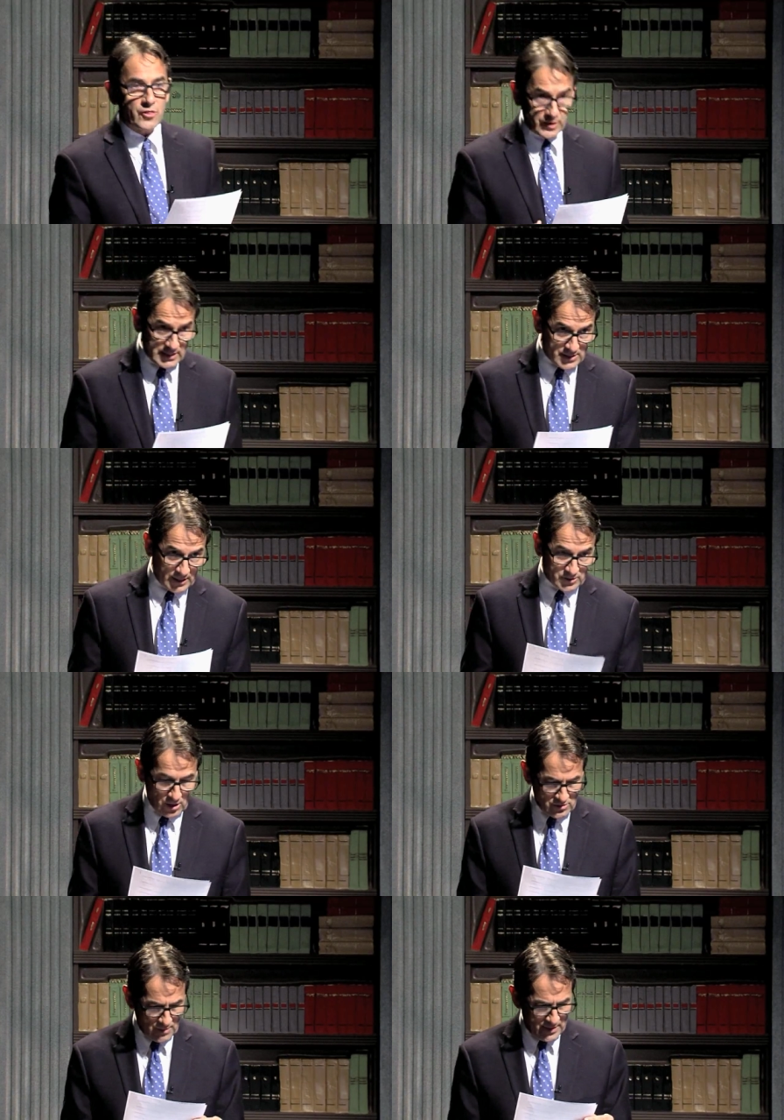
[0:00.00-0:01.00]
36
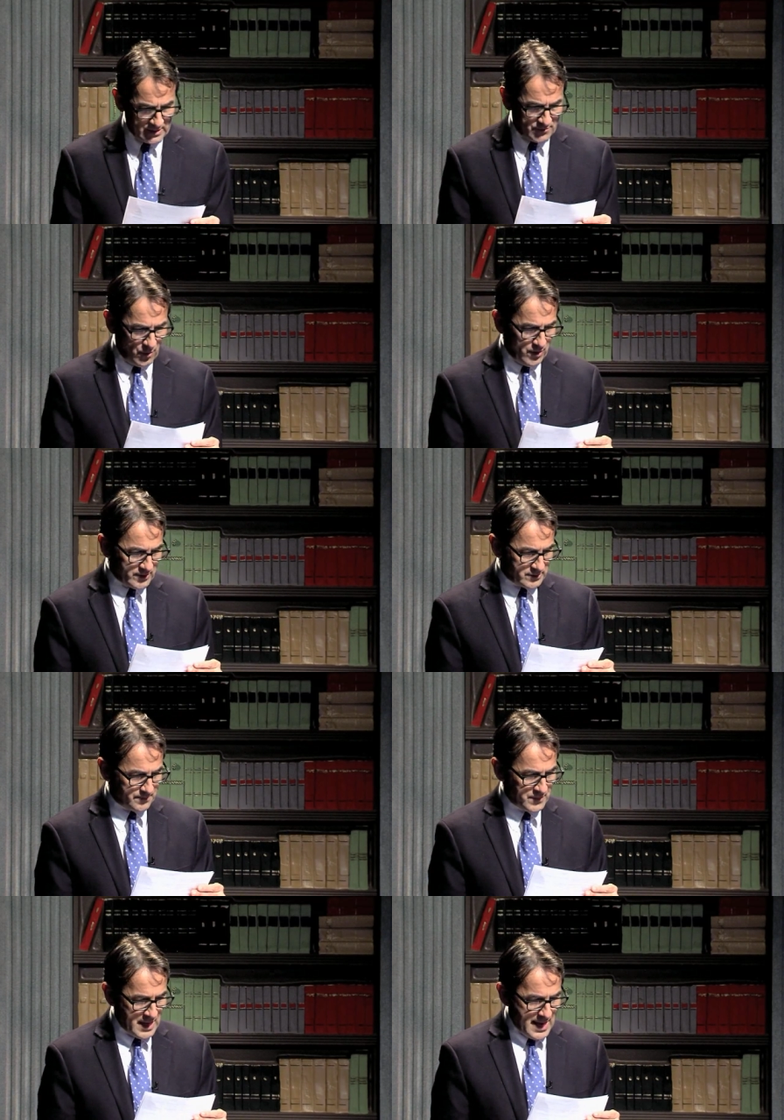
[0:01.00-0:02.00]
goes to Binks Forest.
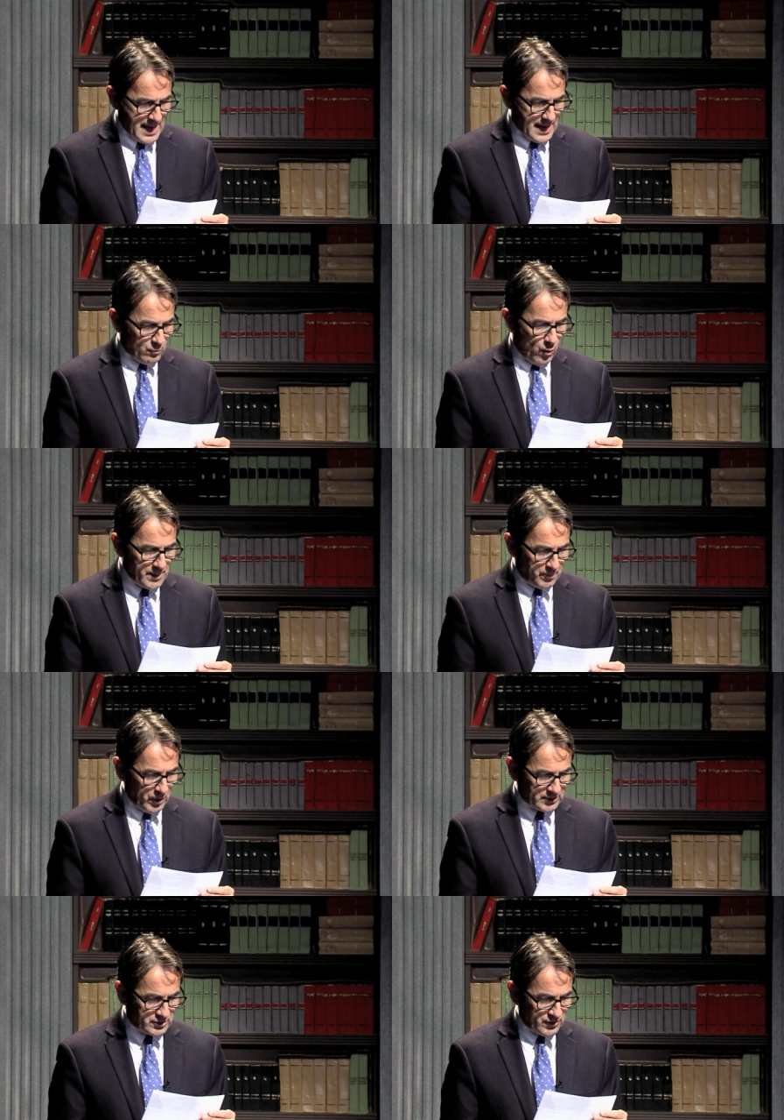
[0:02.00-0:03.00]
In what
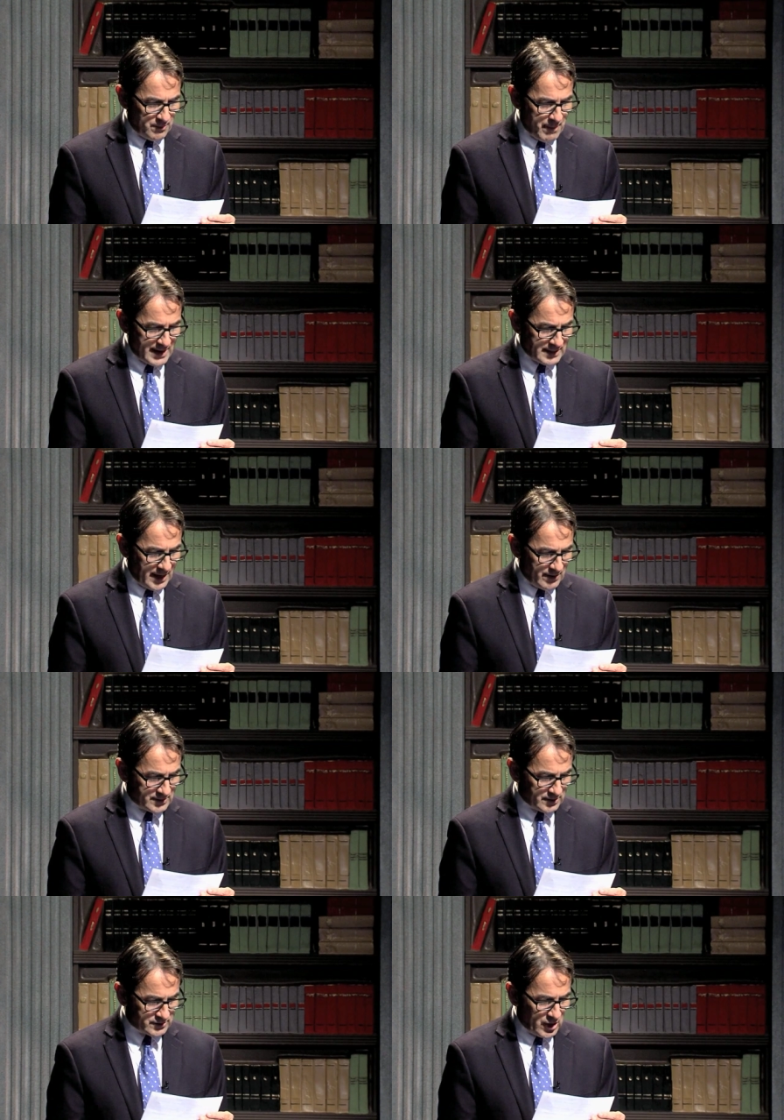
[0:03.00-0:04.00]
book do the main
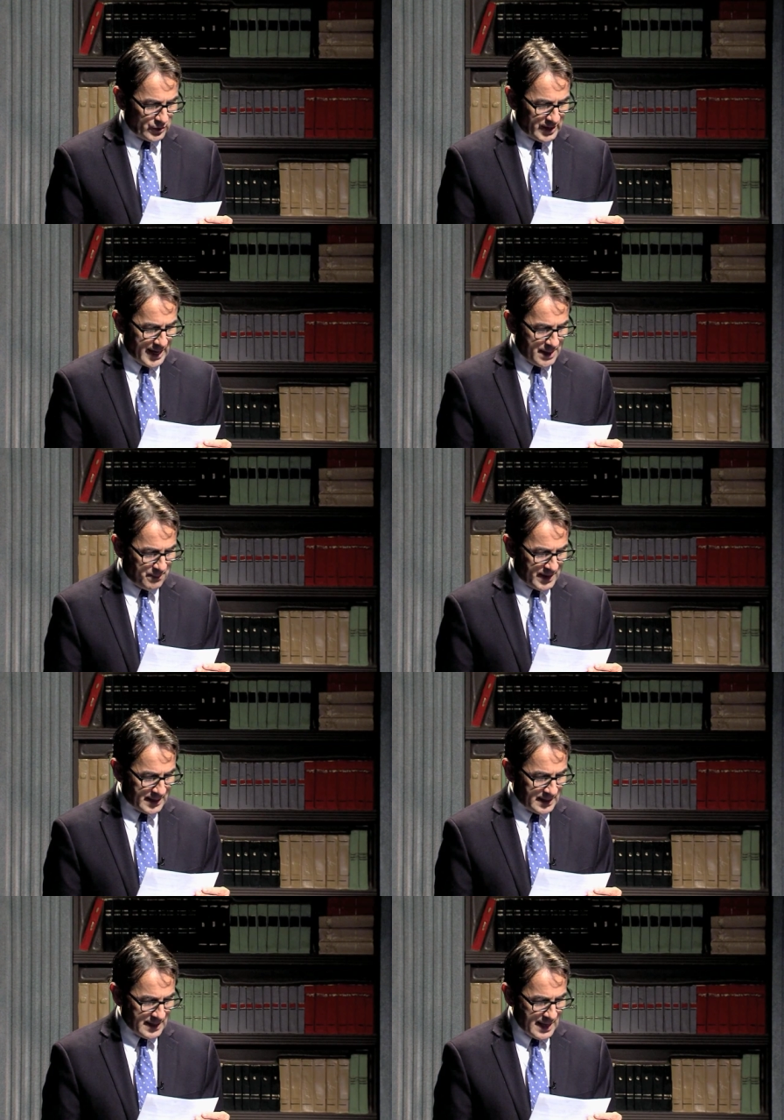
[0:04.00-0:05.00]
characters go camping
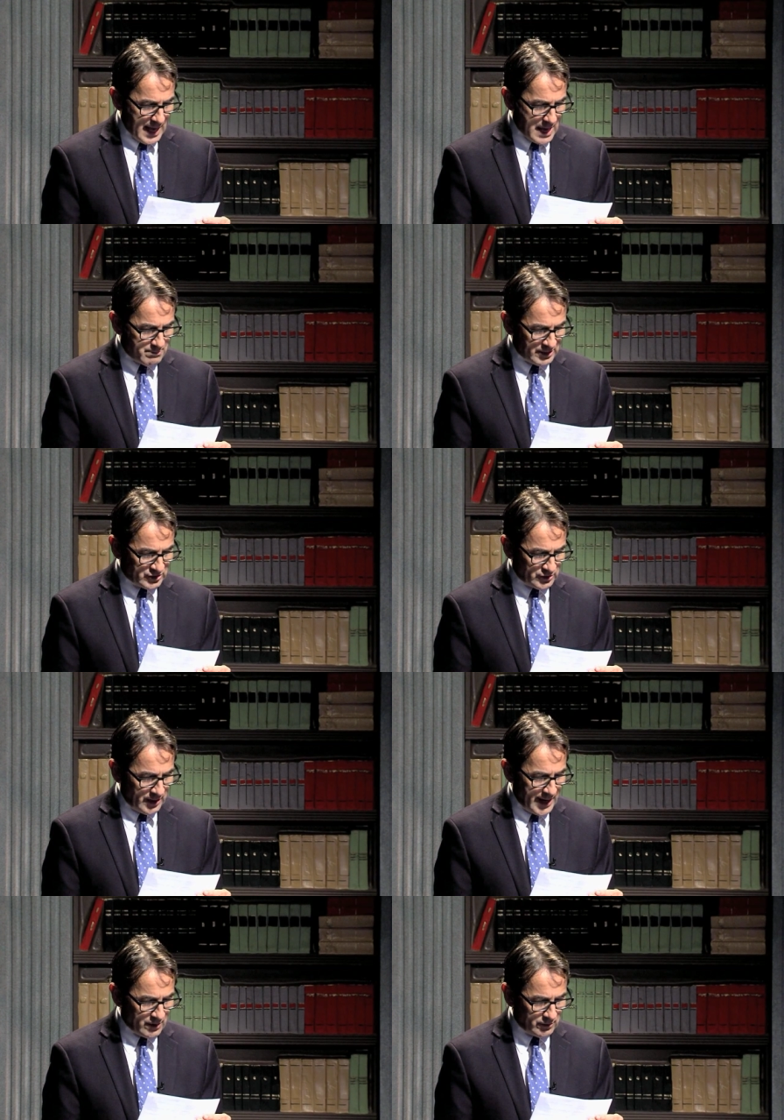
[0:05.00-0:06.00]
at Mr.
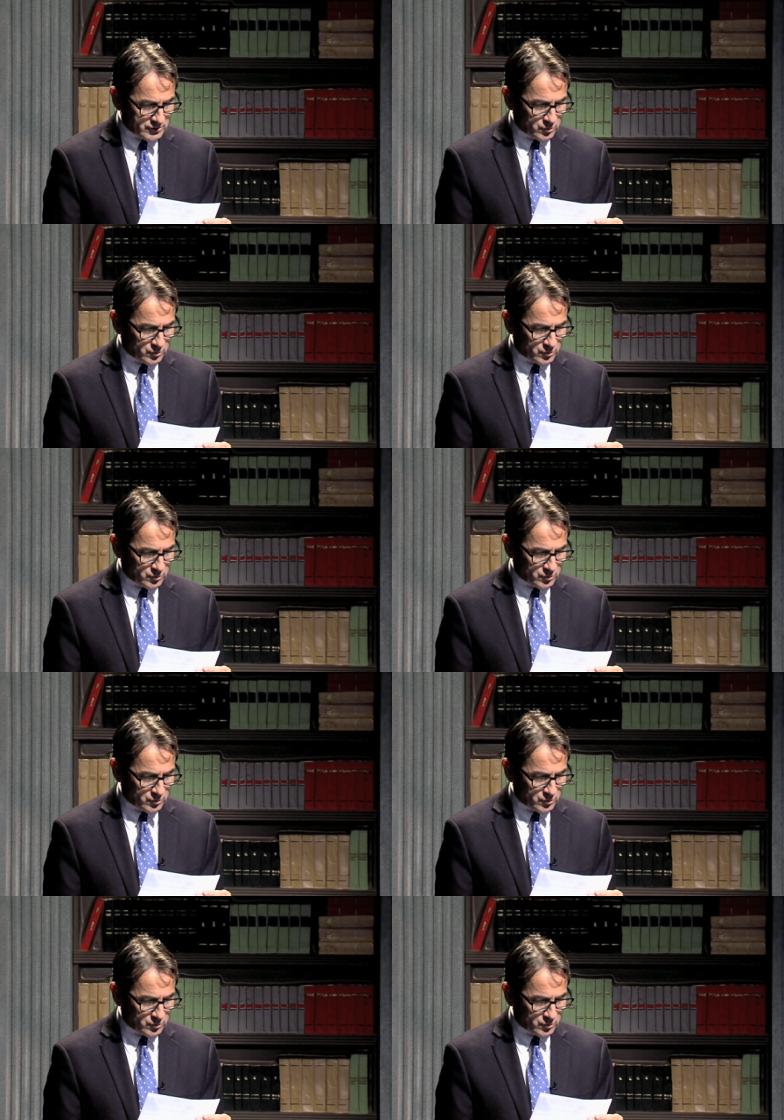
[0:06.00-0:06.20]
Harold's